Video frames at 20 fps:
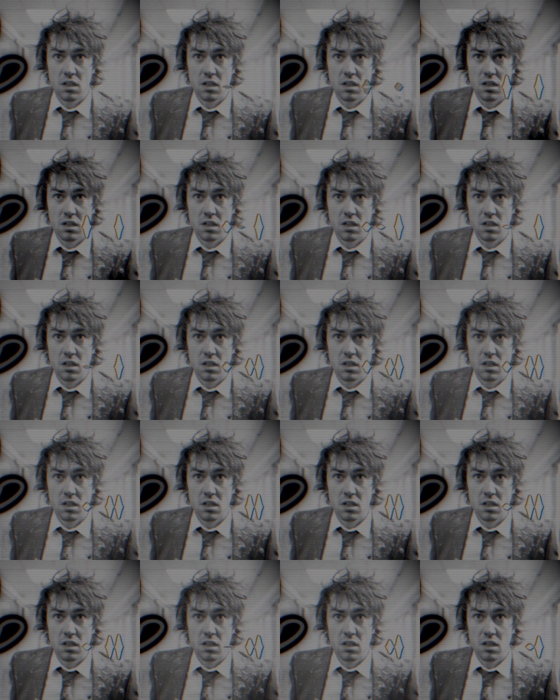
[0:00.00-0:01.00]

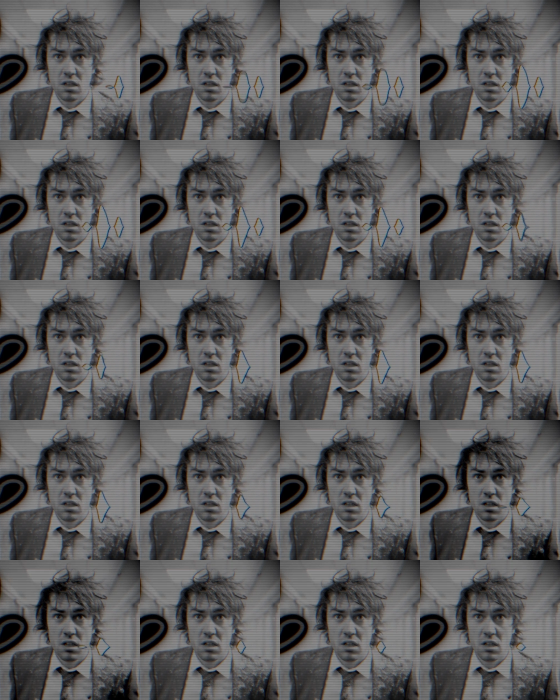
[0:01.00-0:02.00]

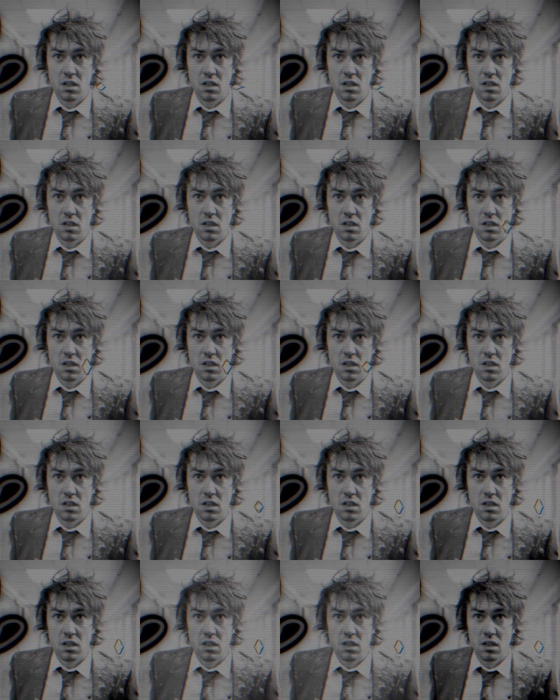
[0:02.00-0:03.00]

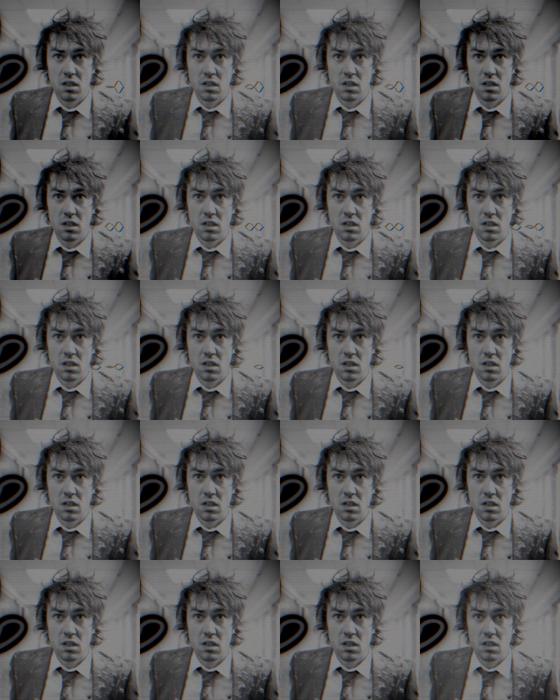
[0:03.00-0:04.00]

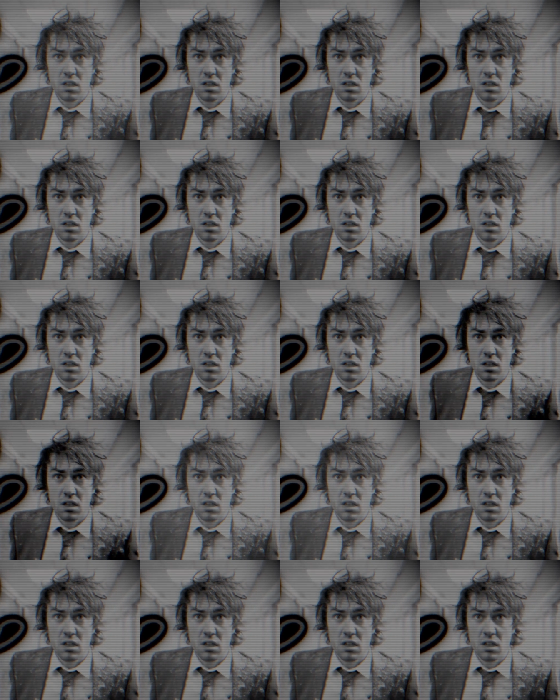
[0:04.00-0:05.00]

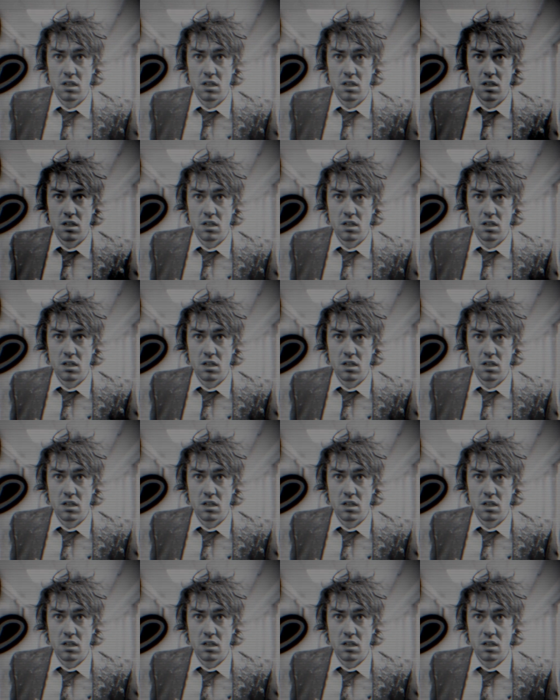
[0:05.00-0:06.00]

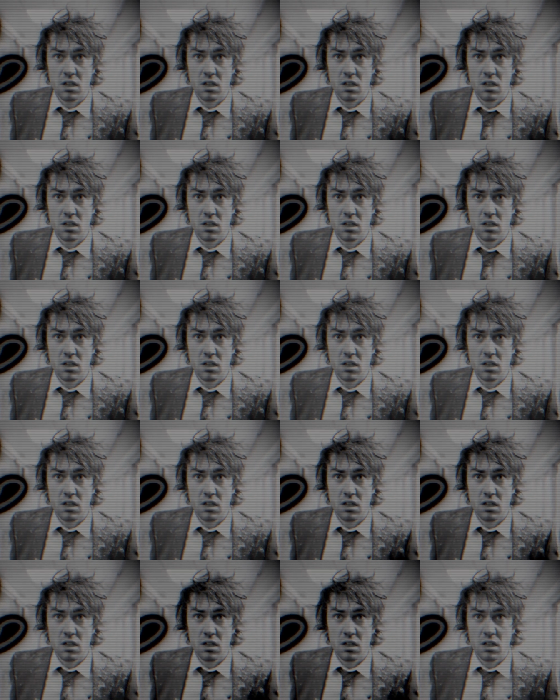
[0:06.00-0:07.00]

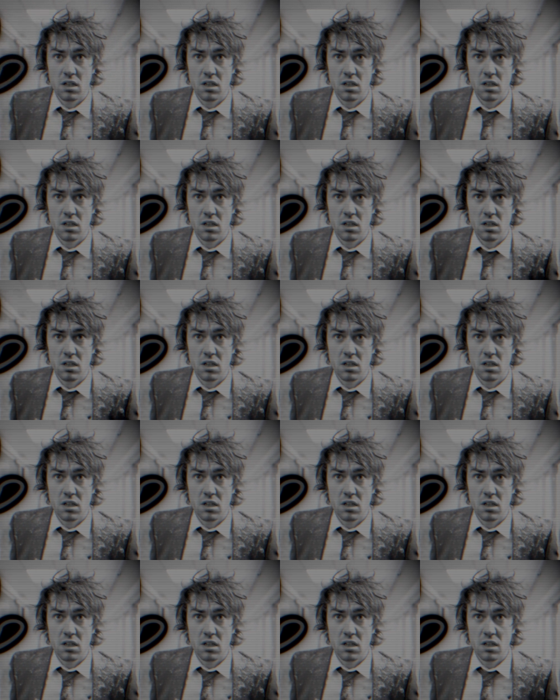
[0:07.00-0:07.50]
(no one is talking)